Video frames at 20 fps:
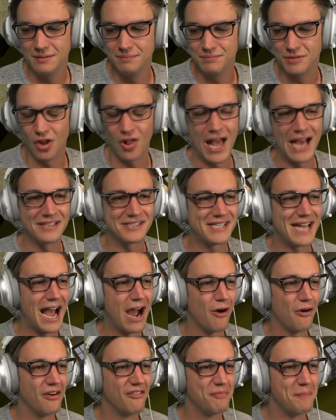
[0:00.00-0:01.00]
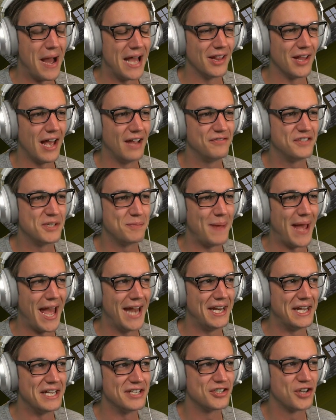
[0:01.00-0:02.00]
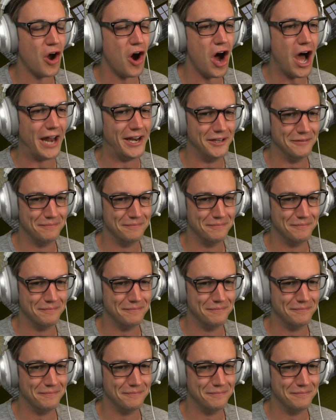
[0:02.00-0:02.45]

The last hour of my life spent is gone.